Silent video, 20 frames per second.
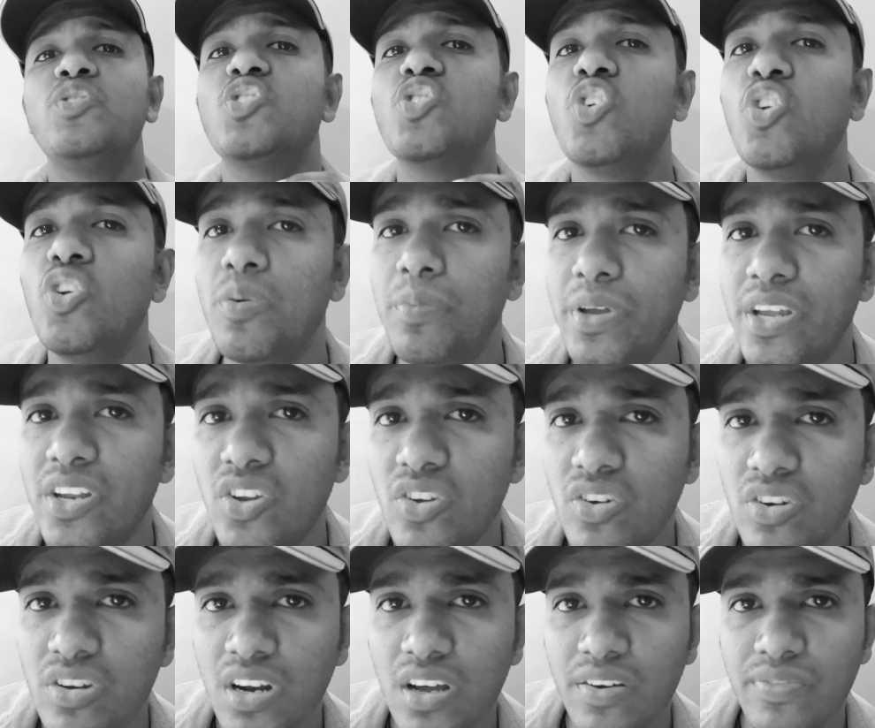solo
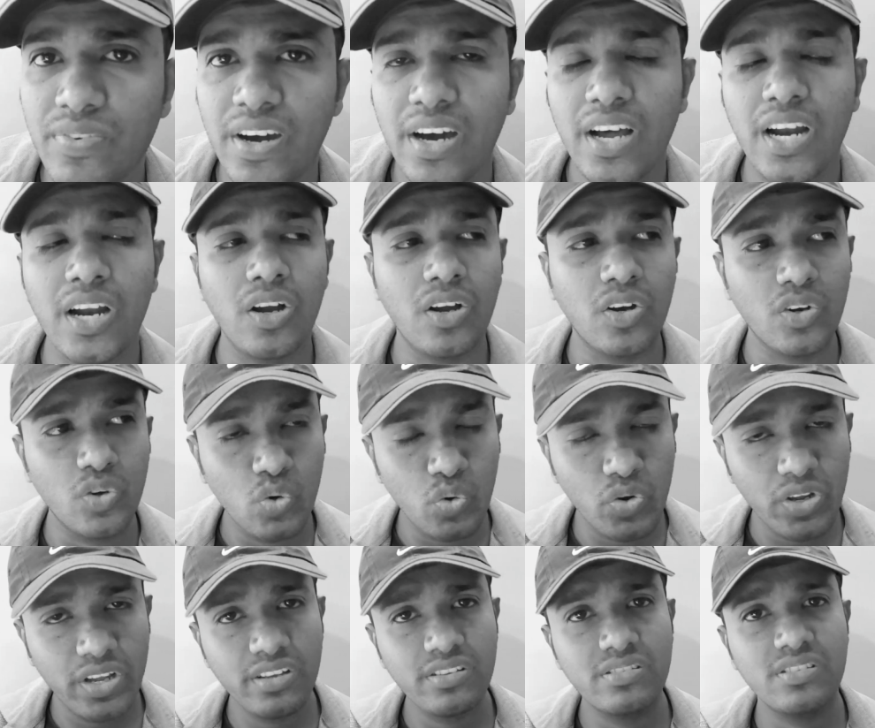videographer
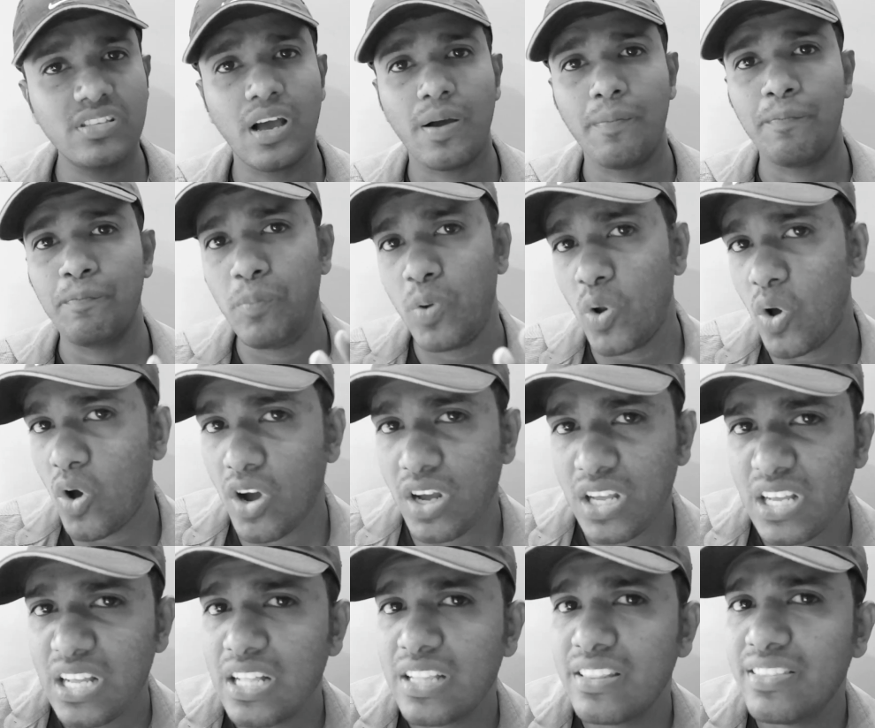doing some
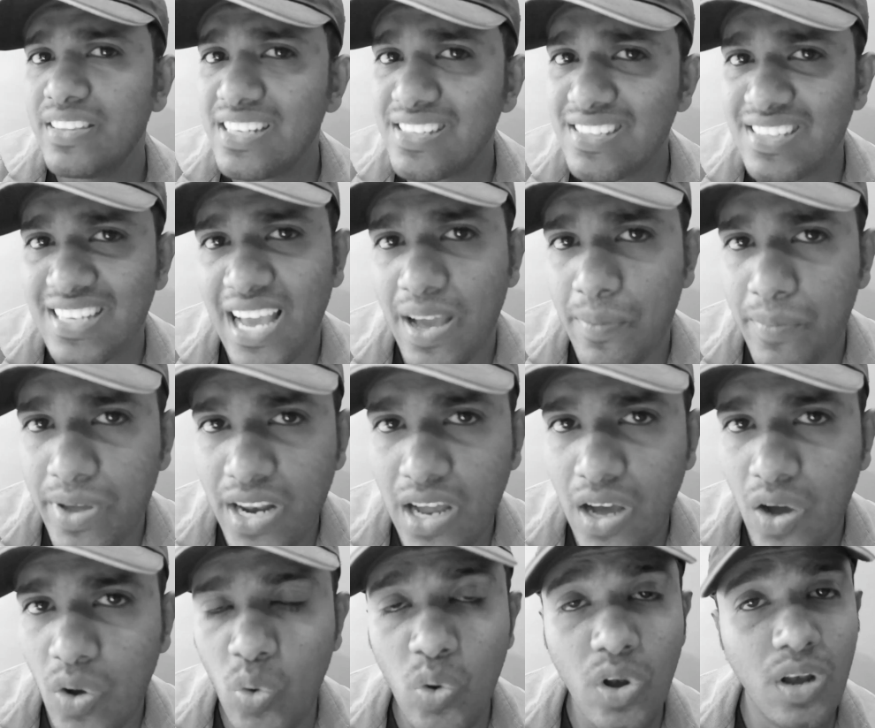vlog this
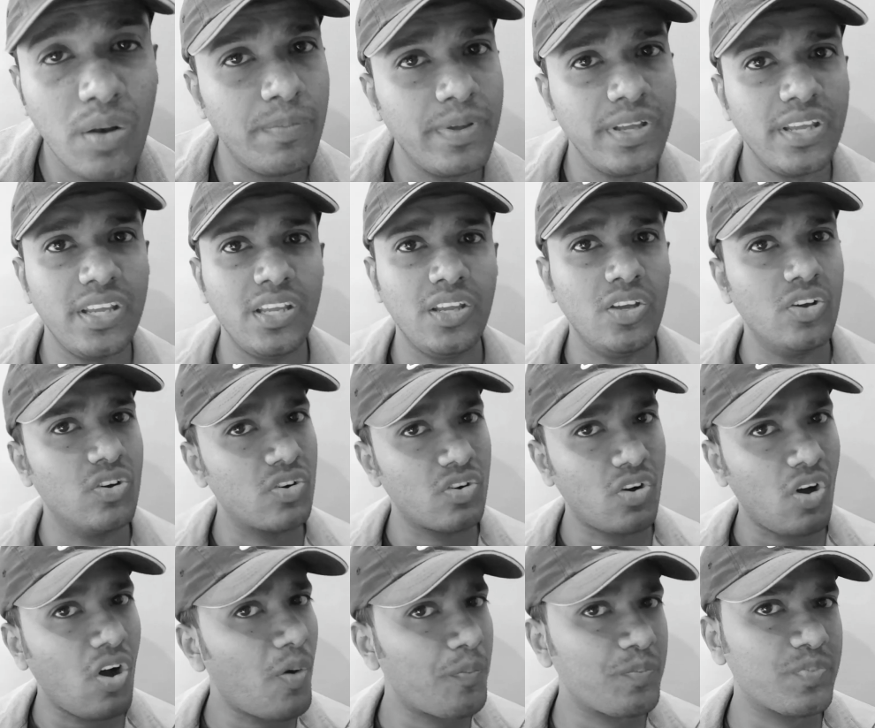camera will be
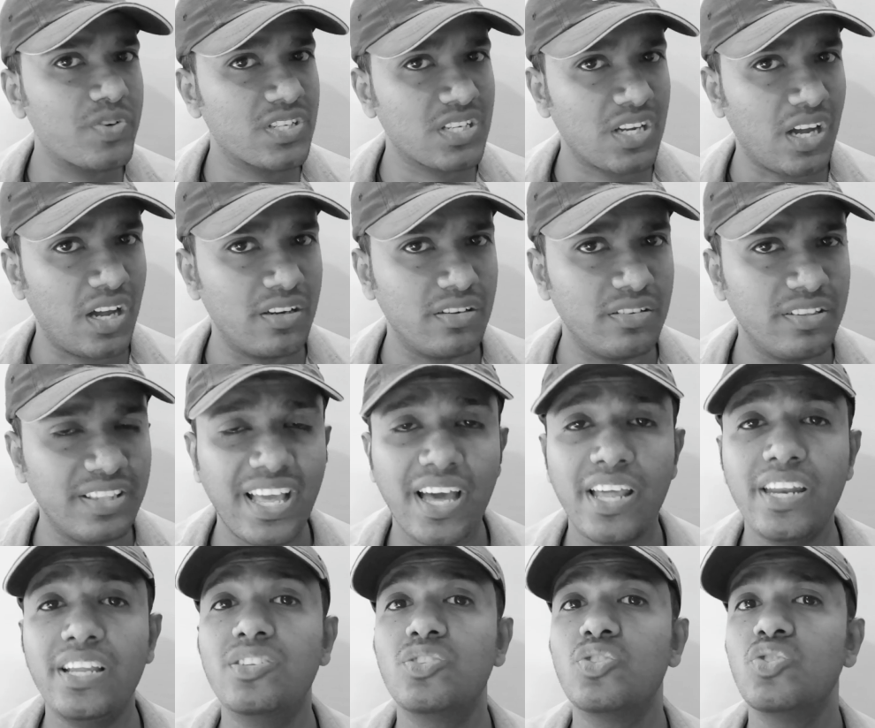your option
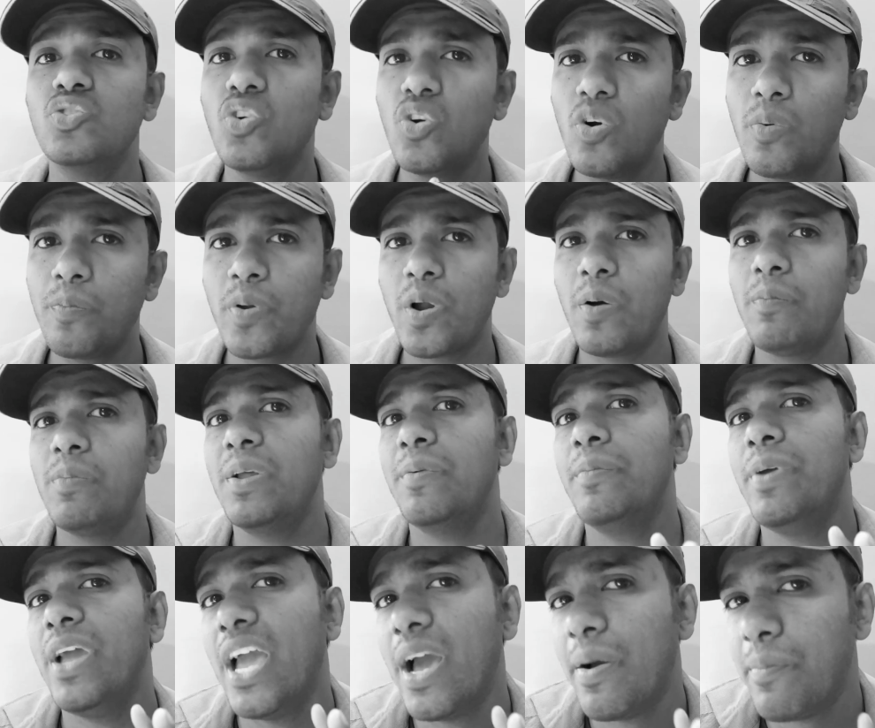there is no
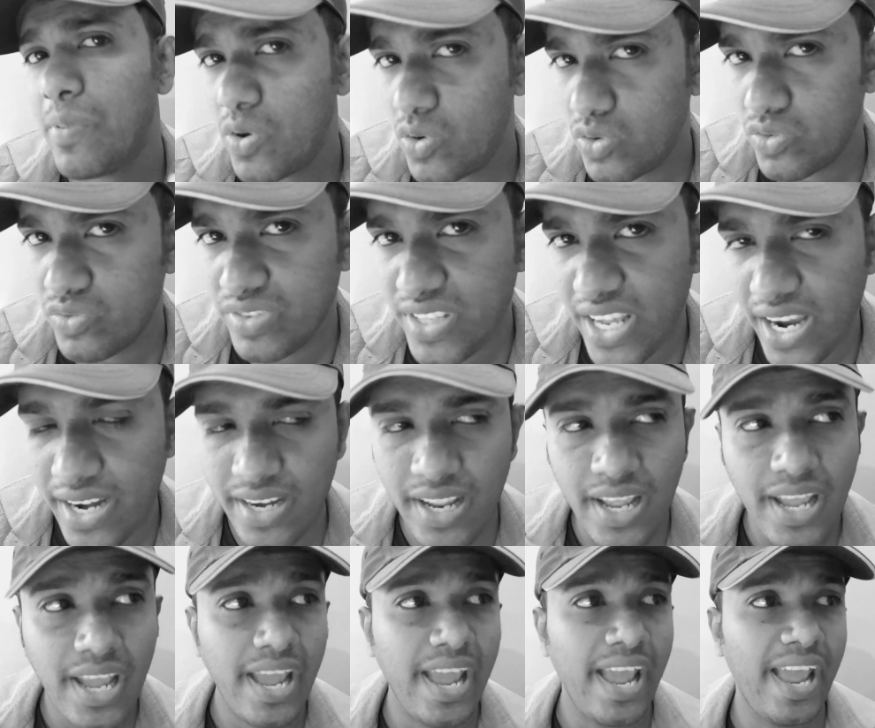problem about that
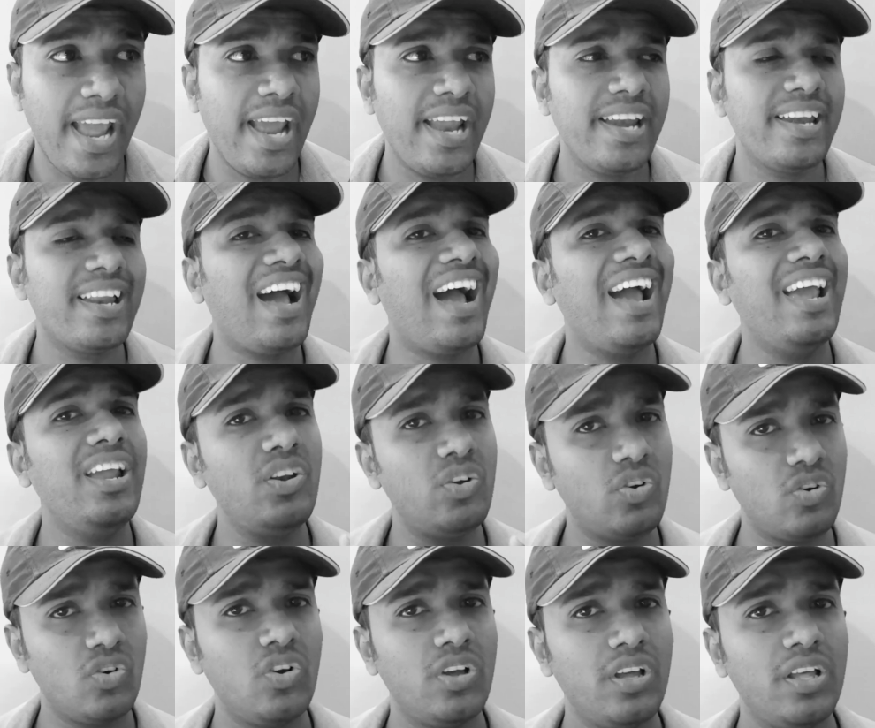and i
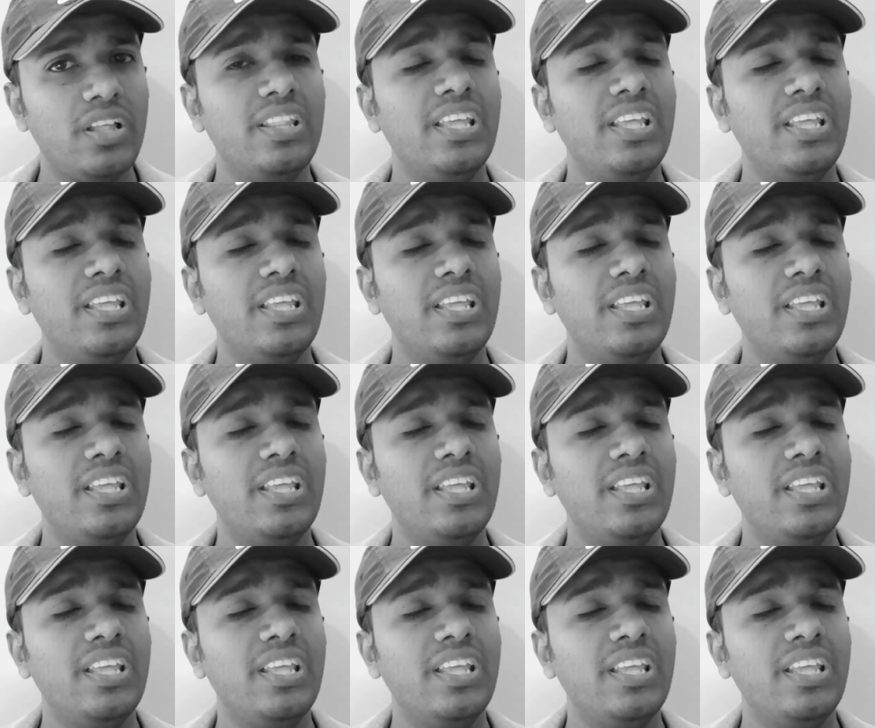know